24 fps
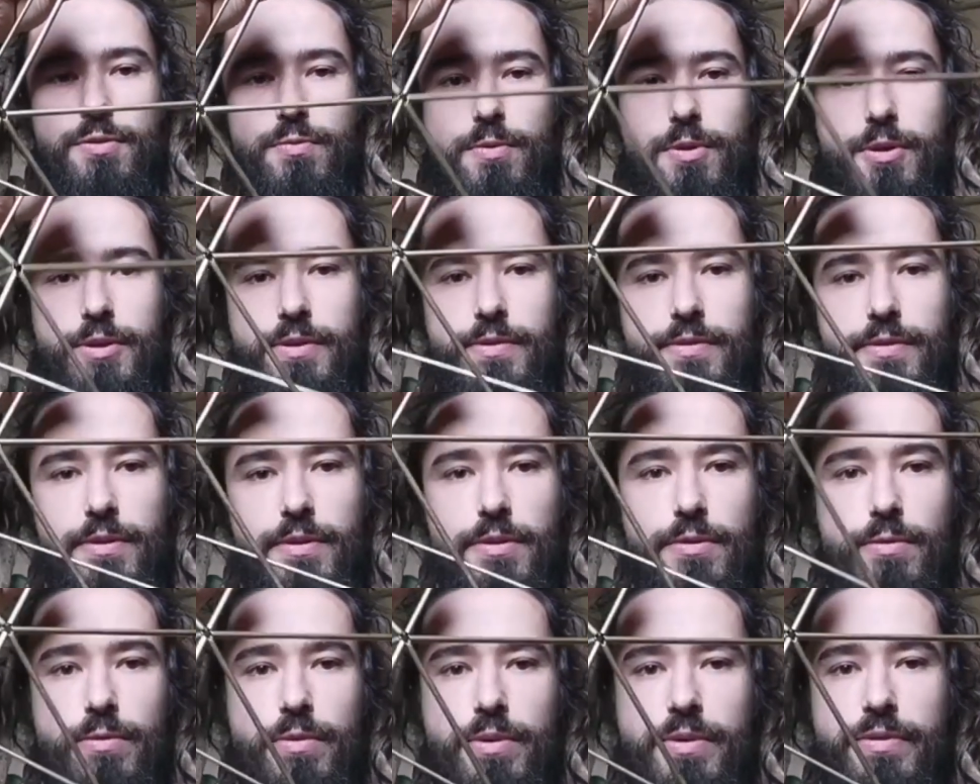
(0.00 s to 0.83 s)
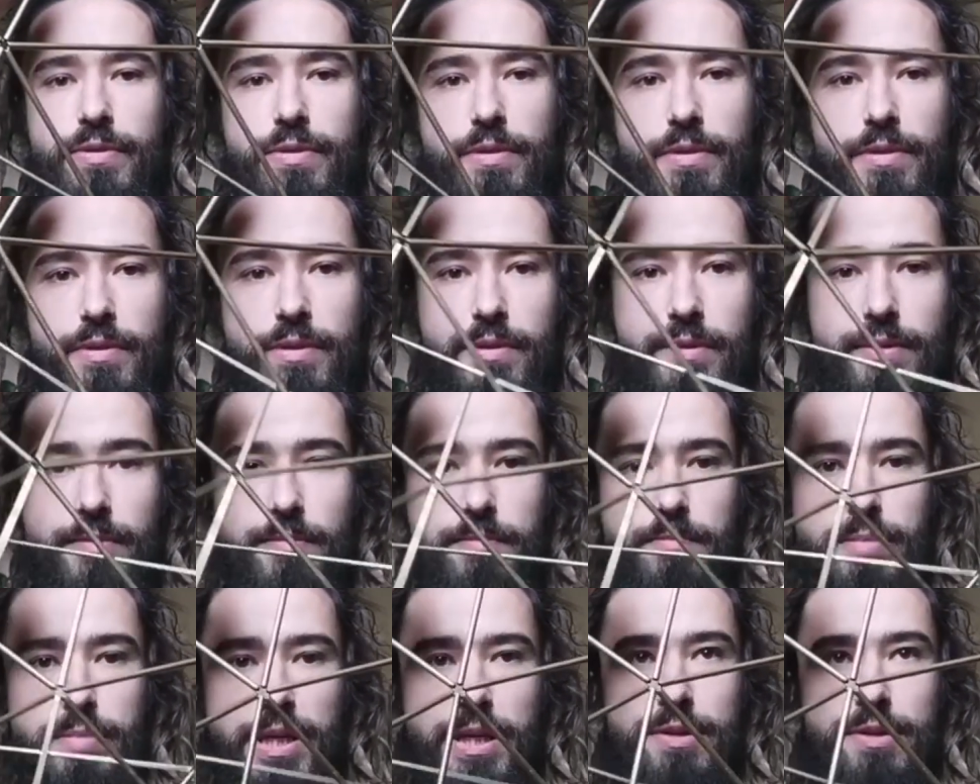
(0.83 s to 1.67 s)
big triangle with the
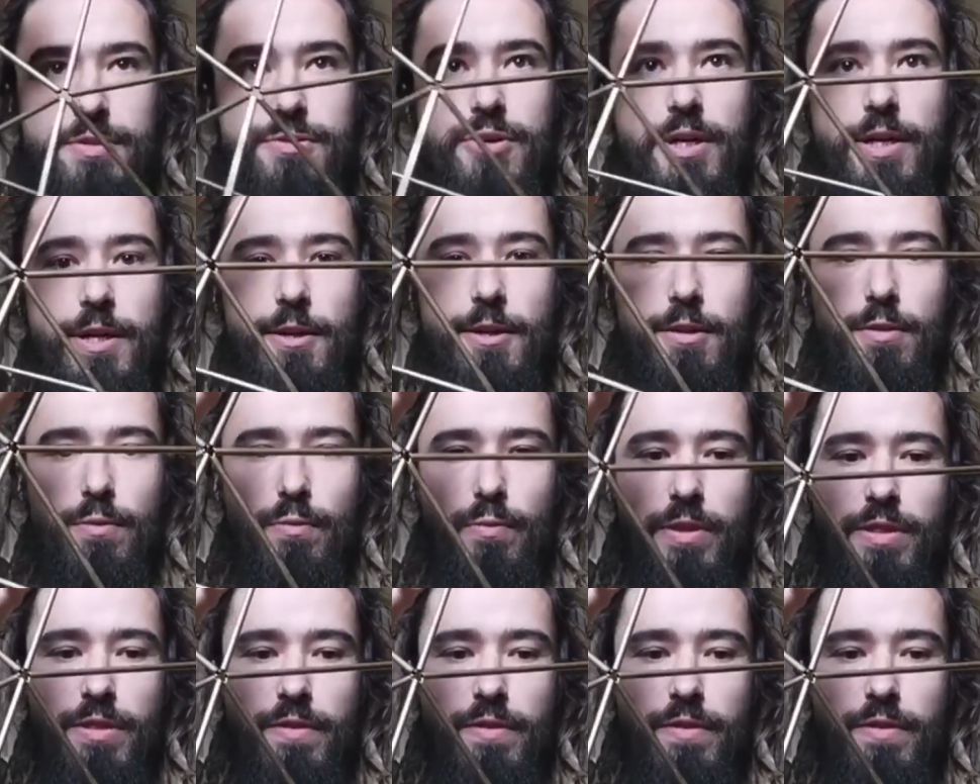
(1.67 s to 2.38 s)
four eyes in it.